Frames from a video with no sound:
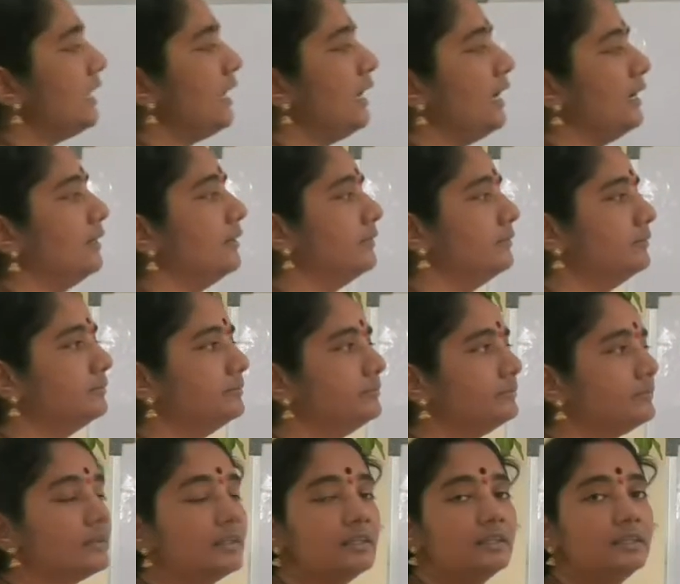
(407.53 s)
line.
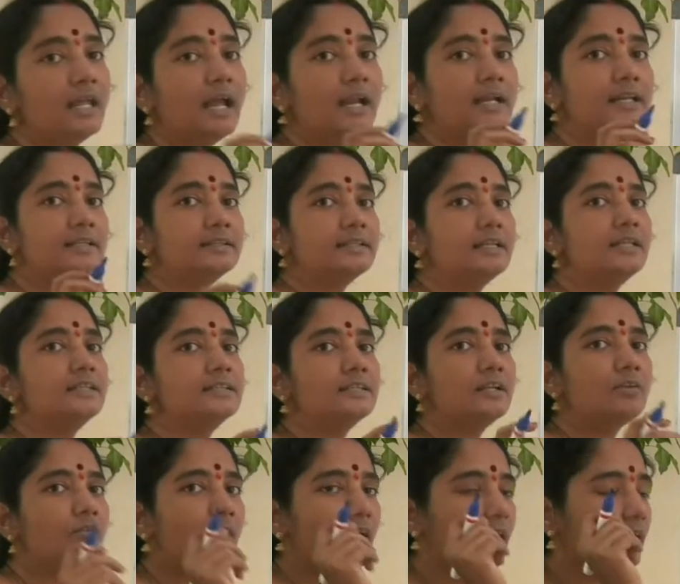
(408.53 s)
That is the
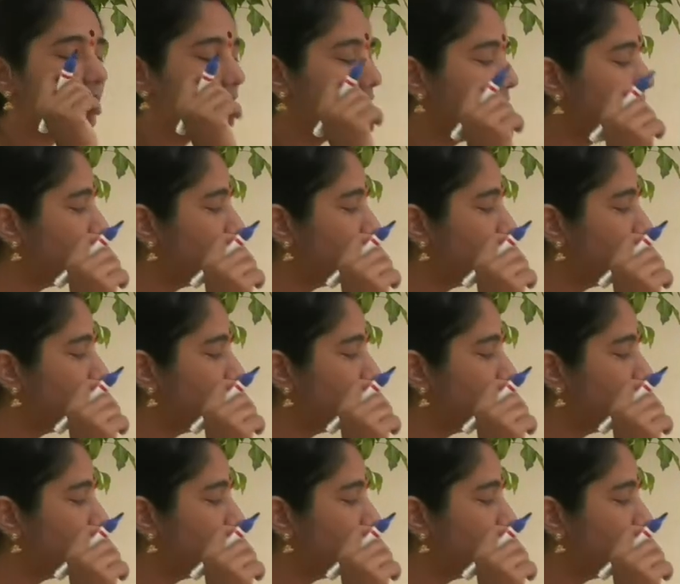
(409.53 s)
reason why